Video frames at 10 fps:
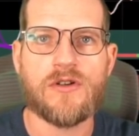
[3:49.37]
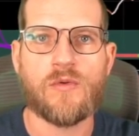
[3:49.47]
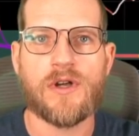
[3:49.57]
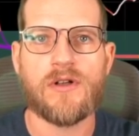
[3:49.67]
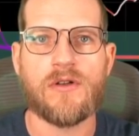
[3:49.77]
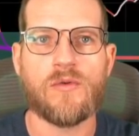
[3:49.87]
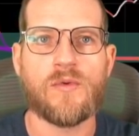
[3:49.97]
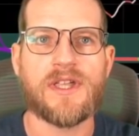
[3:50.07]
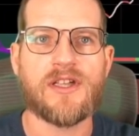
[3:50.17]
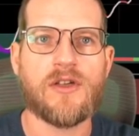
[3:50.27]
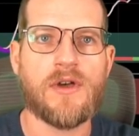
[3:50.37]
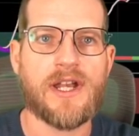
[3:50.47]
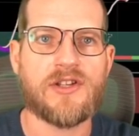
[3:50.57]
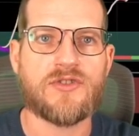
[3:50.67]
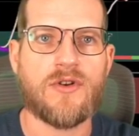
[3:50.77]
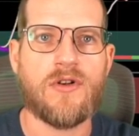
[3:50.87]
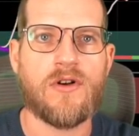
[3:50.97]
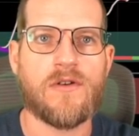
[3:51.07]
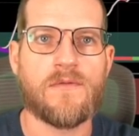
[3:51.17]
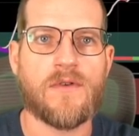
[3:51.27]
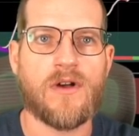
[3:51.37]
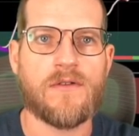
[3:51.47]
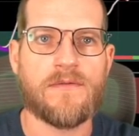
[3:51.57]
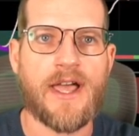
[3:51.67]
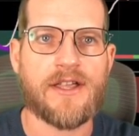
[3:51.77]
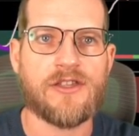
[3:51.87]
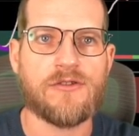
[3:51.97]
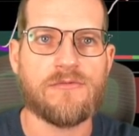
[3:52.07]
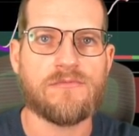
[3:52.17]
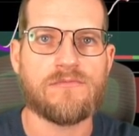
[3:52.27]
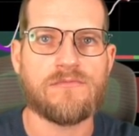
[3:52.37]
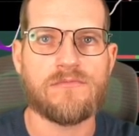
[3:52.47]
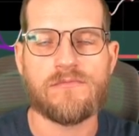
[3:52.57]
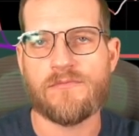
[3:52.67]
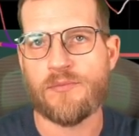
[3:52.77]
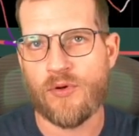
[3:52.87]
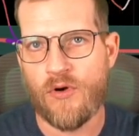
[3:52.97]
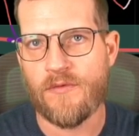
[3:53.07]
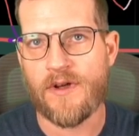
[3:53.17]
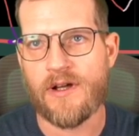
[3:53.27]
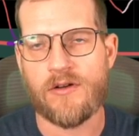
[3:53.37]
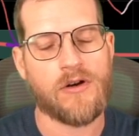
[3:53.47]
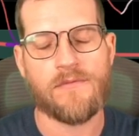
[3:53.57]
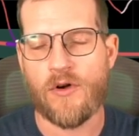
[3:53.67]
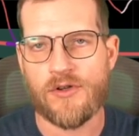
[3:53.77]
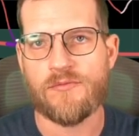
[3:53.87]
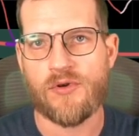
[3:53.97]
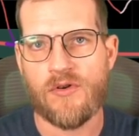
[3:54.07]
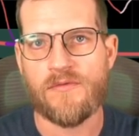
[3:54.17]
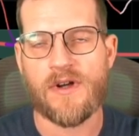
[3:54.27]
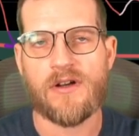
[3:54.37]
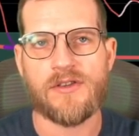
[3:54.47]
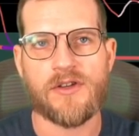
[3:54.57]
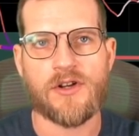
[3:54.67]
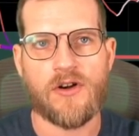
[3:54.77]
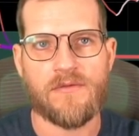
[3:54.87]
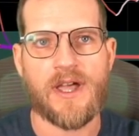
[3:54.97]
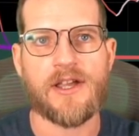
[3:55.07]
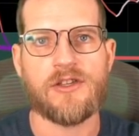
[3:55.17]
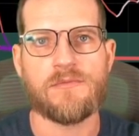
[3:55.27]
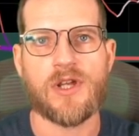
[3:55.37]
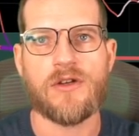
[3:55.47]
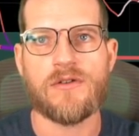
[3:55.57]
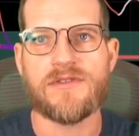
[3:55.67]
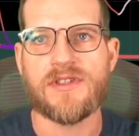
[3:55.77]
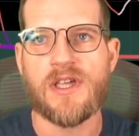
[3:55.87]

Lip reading: Well, we can go ahead and draw our vacuum profile or a volume profile and look at our vacuum nodes.